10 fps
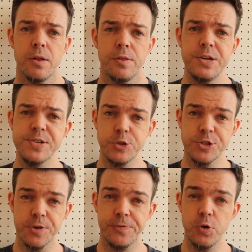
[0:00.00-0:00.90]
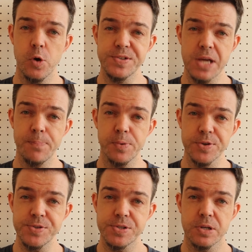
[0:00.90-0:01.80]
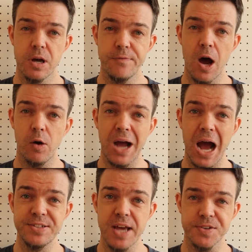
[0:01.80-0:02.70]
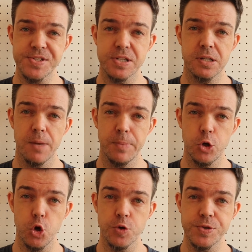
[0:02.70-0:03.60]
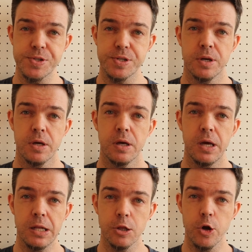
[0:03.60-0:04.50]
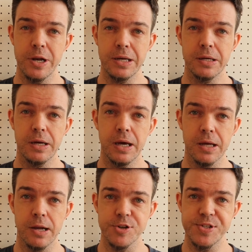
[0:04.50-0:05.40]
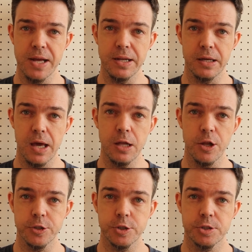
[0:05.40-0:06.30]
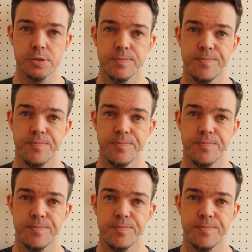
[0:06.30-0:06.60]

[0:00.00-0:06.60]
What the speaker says: These are just a few examples of how context can be used in learning and understanding English.